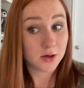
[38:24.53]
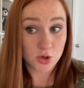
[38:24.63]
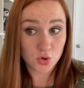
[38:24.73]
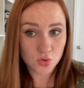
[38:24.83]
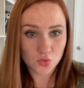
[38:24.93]

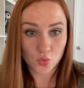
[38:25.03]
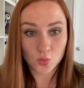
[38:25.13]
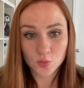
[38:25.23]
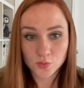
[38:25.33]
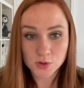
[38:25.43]
No,
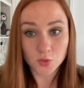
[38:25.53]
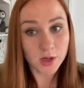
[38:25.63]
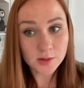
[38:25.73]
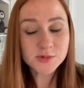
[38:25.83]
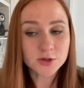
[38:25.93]
so
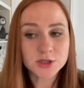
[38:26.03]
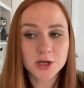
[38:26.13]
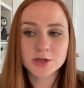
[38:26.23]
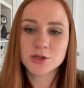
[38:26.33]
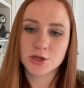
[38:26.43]
names are
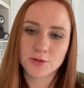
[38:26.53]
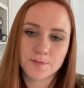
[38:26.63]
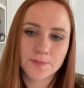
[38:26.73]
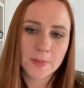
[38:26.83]
changing.